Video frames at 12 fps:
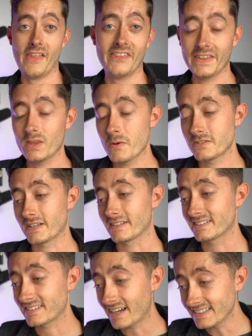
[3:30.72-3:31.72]
And then the most
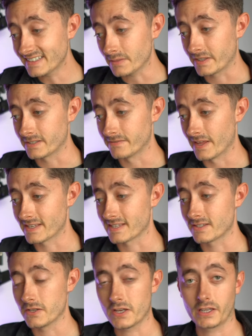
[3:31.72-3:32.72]
exciting bit of this
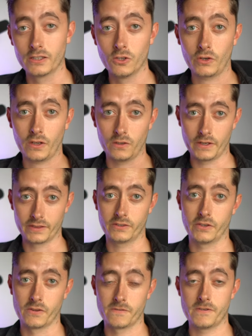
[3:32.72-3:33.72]
is that you can look
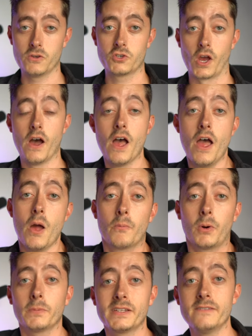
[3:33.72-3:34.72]
into the future.
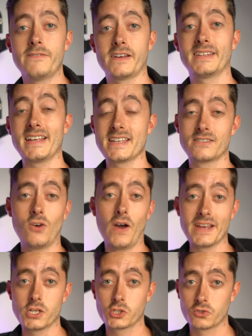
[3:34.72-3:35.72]
Property investing is not
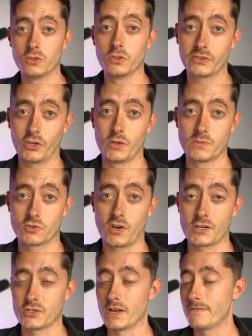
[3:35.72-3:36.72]
a short term
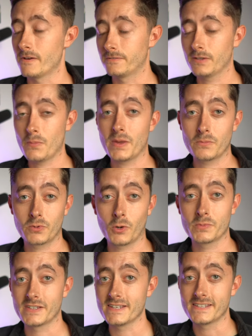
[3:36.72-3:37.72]
strategy. If you're flipping
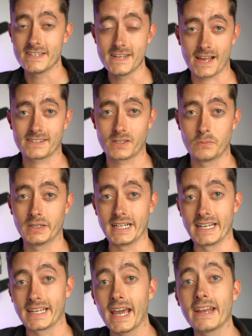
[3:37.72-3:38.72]
properties, yes,
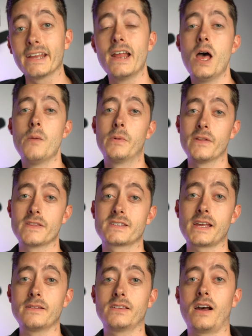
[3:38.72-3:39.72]
completely get it. But at the
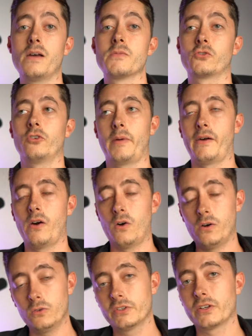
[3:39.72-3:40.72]
same same time, it's all about
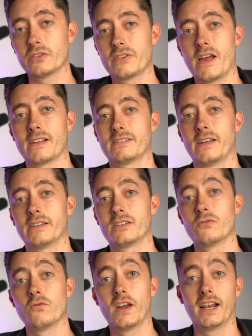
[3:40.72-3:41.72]
holding onto the assets
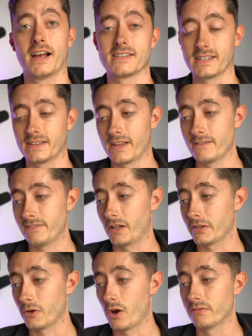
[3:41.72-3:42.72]
and realizing their
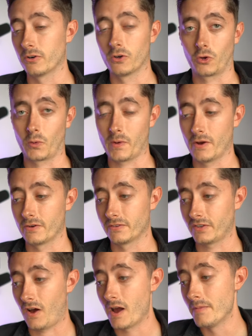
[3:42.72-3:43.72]
value over a longer period of
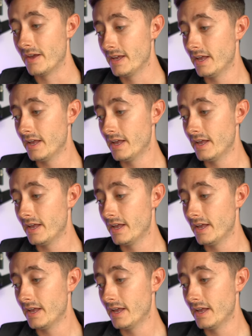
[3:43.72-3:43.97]
time.